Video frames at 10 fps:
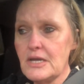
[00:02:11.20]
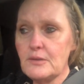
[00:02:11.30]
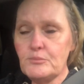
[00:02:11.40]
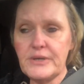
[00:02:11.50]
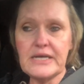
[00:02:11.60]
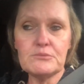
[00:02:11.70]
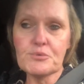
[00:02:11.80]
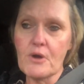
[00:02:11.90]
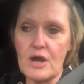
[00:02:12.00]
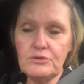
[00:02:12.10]
being
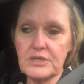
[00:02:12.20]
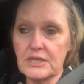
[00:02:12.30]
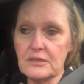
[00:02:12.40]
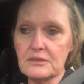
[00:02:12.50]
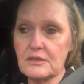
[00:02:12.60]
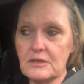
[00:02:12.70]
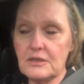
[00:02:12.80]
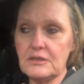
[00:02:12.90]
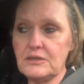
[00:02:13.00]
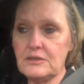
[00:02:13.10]
broken,
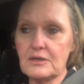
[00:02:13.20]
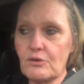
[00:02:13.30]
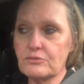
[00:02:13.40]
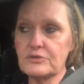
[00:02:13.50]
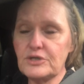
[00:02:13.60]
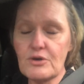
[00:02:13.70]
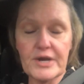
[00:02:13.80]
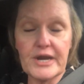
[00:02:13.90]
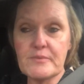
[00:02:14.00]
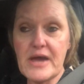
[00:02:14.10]
you don't
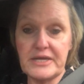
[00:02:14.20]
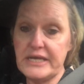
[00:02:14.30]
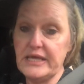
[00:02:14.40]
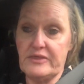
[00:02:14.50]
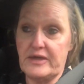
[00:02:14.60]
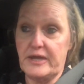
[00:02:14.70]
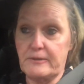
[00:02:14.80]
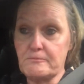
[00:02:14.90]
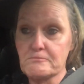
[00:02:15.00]
care about anything.